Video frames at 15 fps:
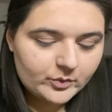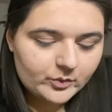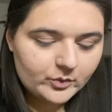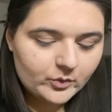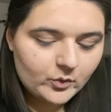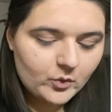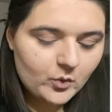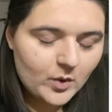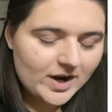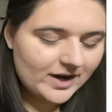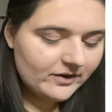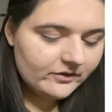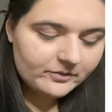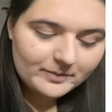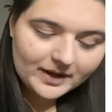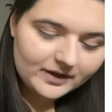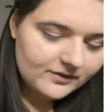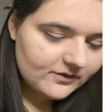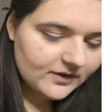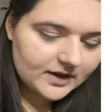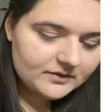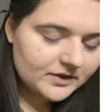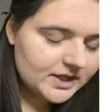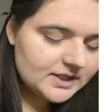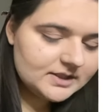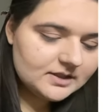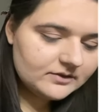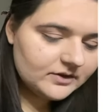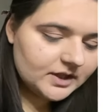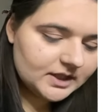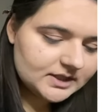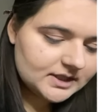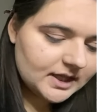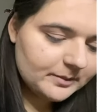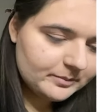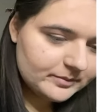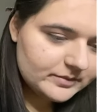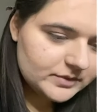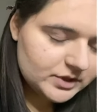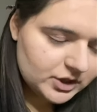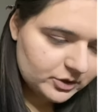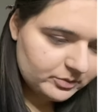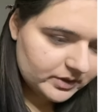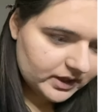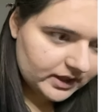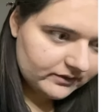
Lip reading: One of my favorites of hers, I do believe.